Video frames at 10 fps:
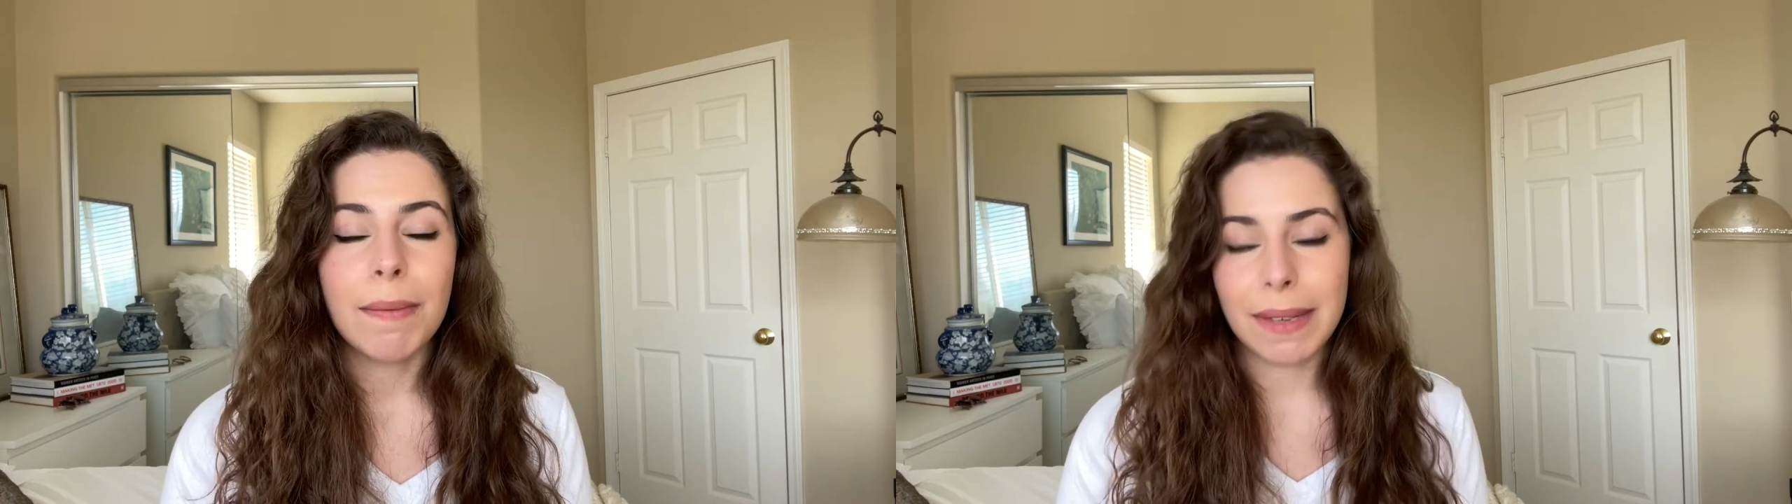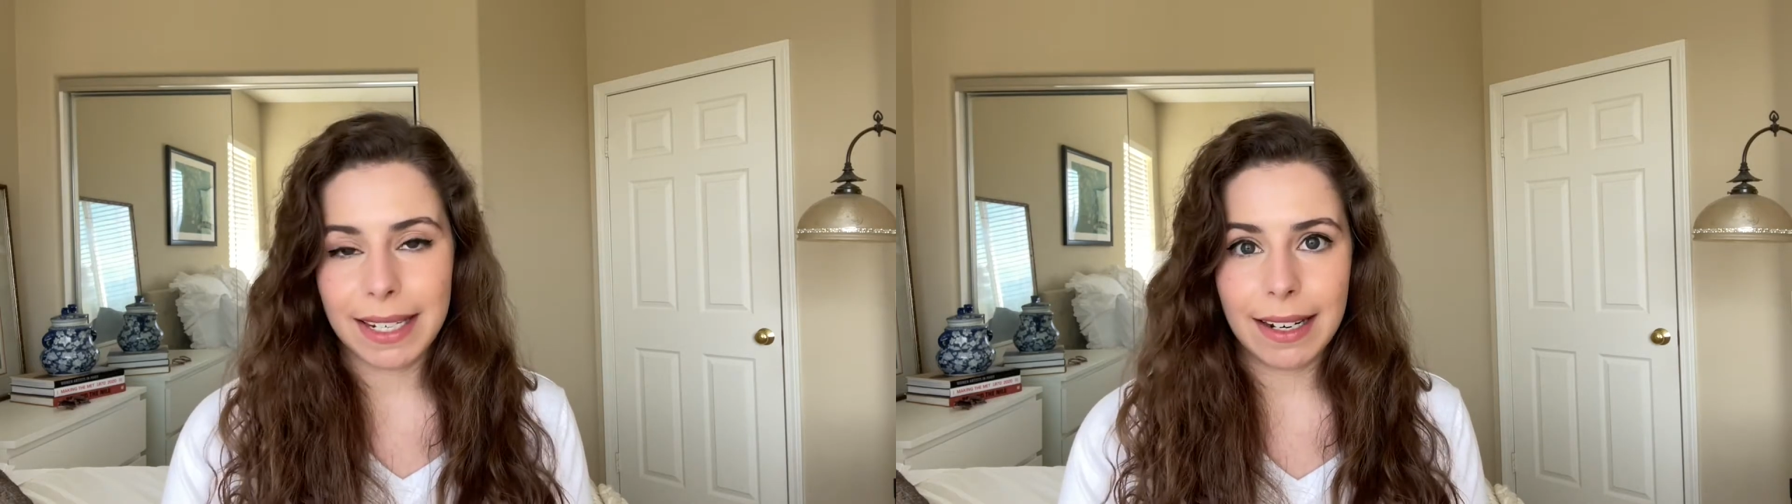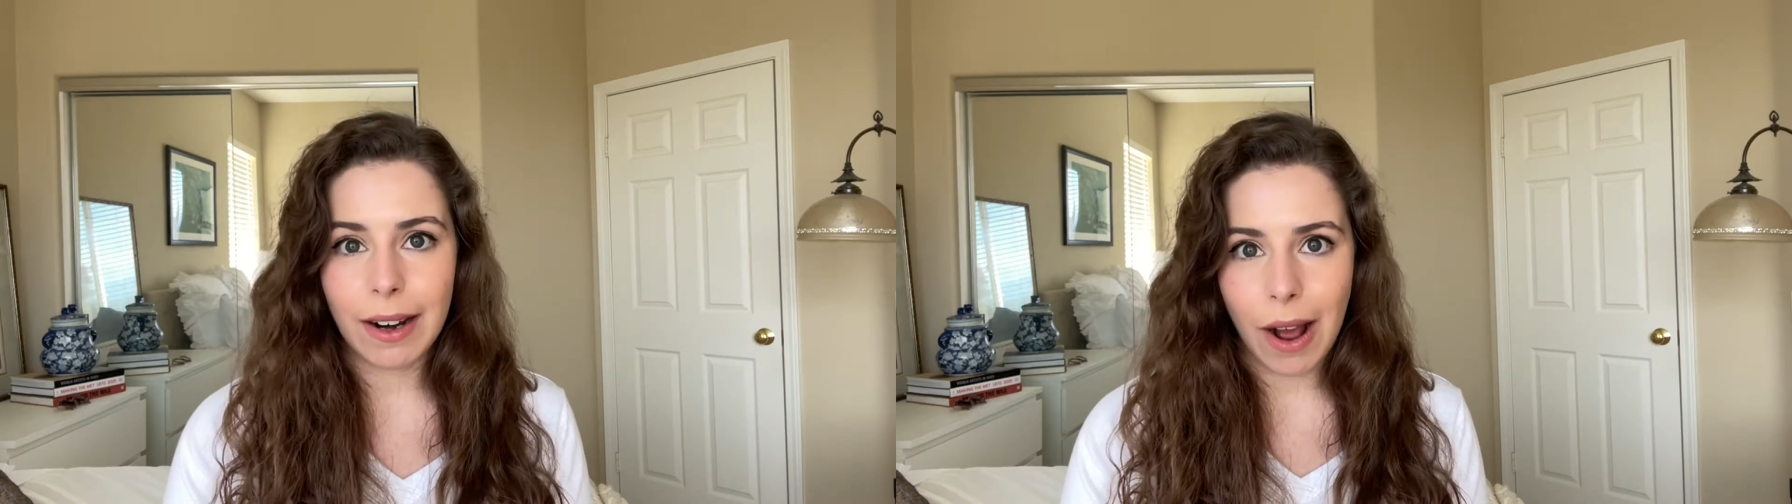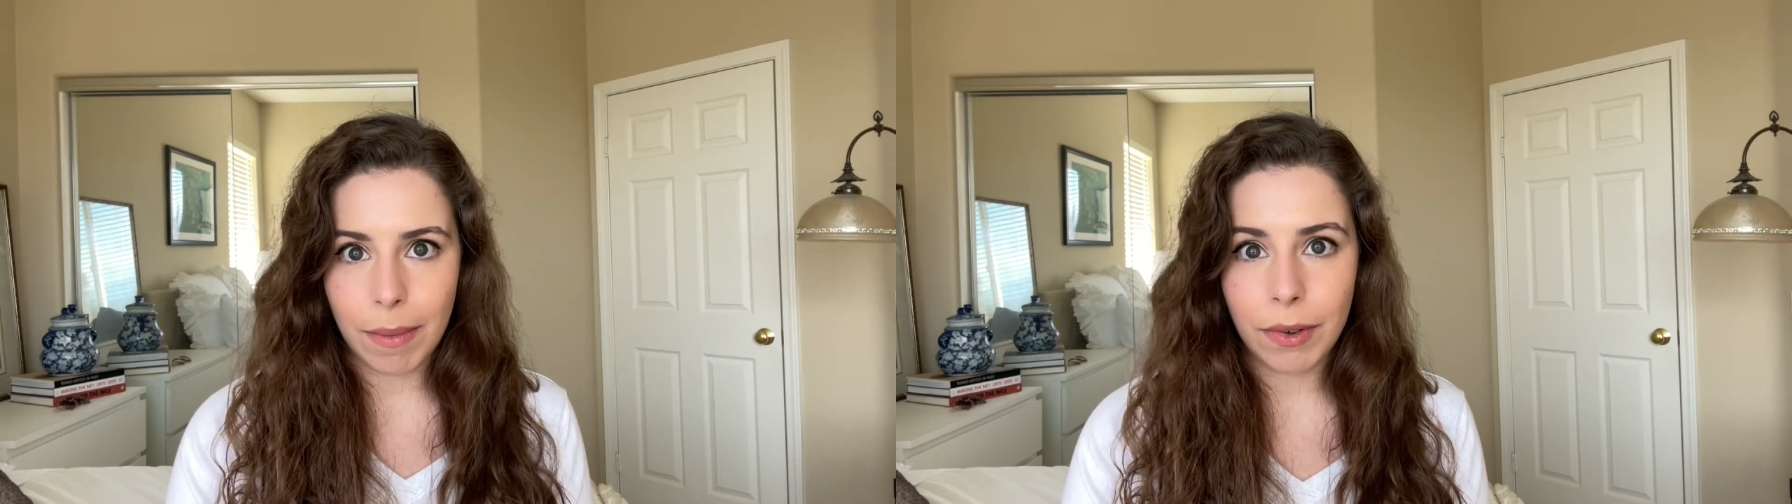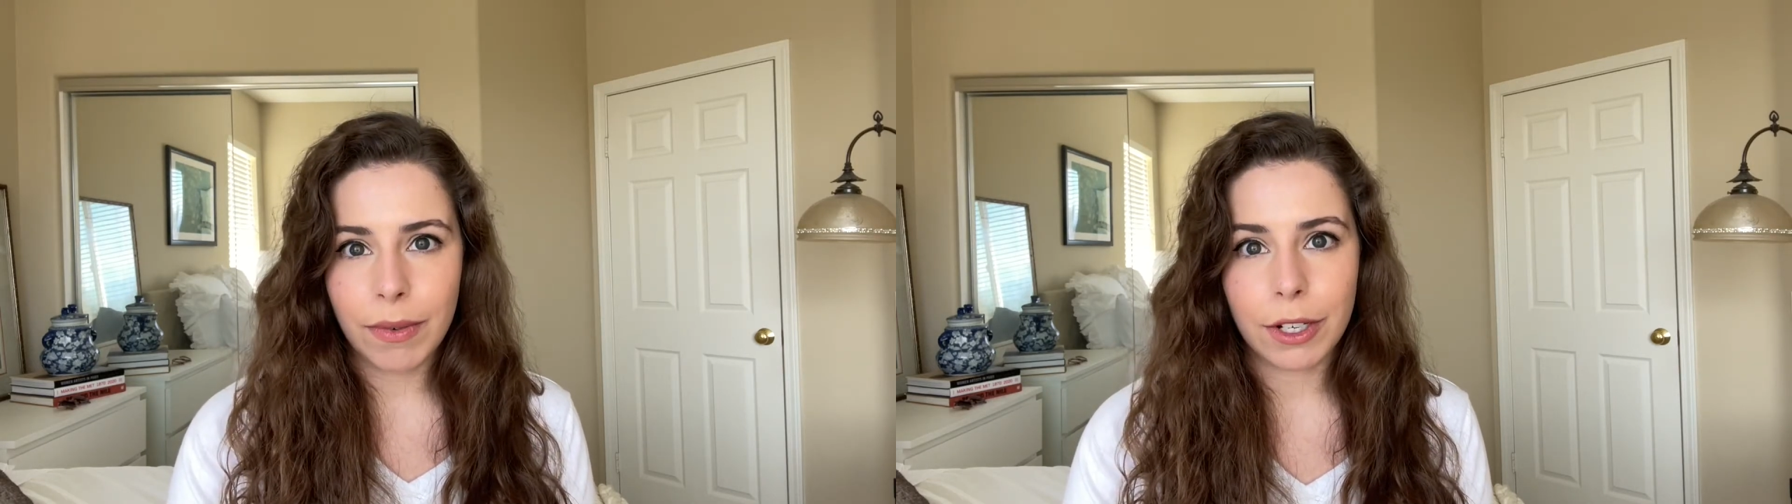Medinet
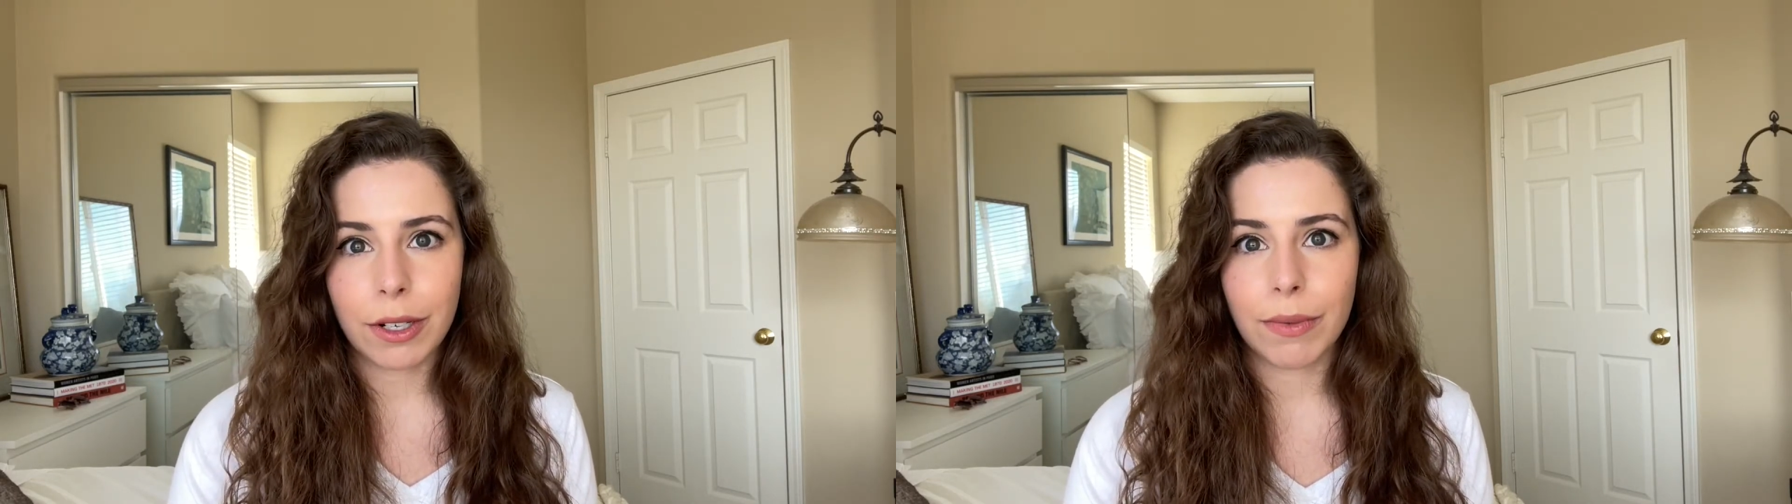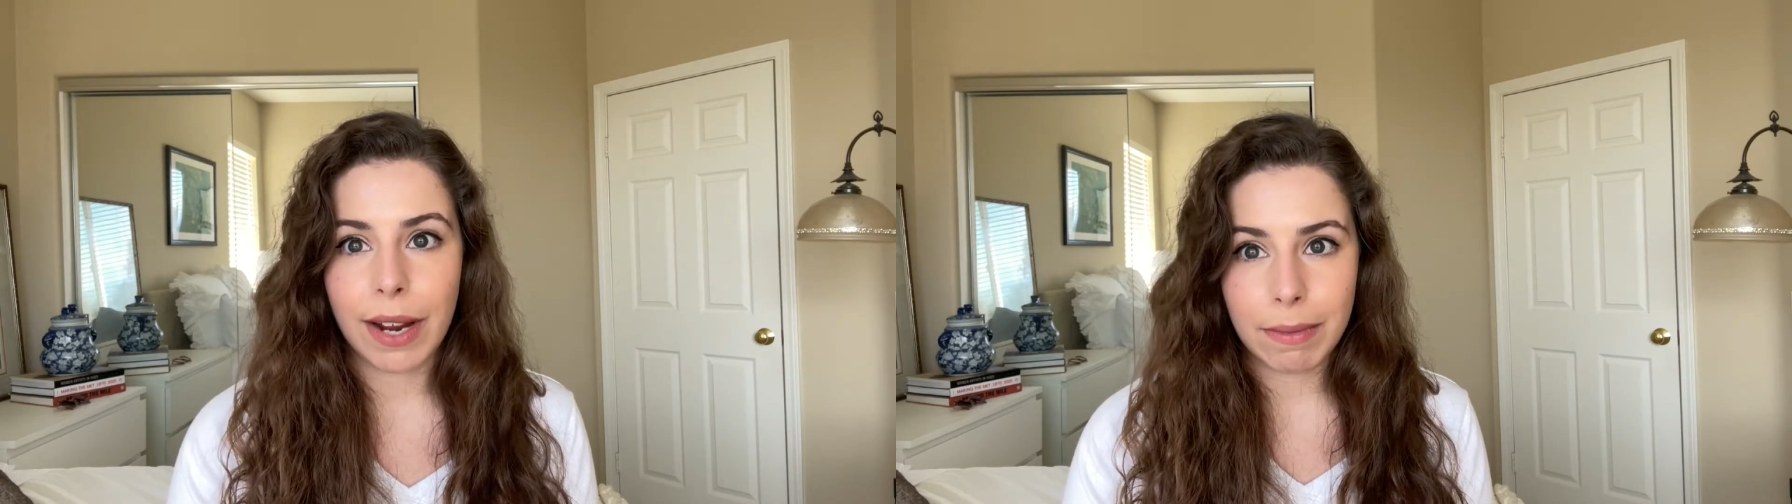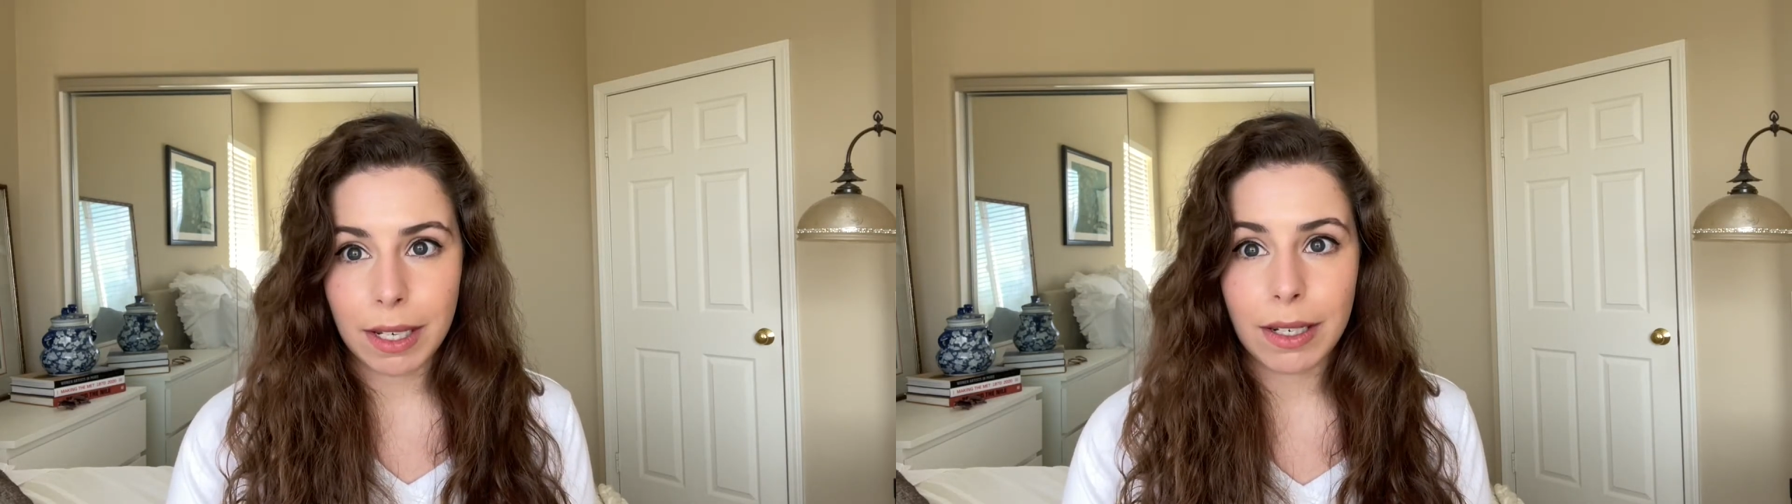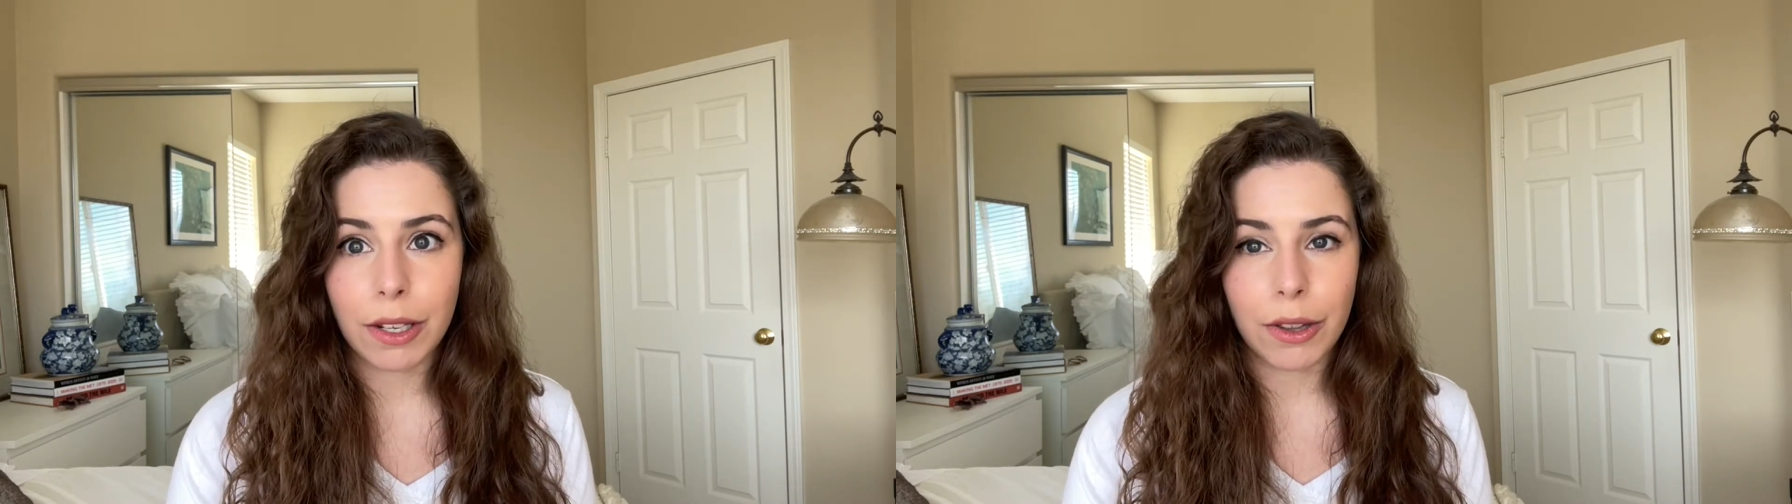Habu, which is Ramses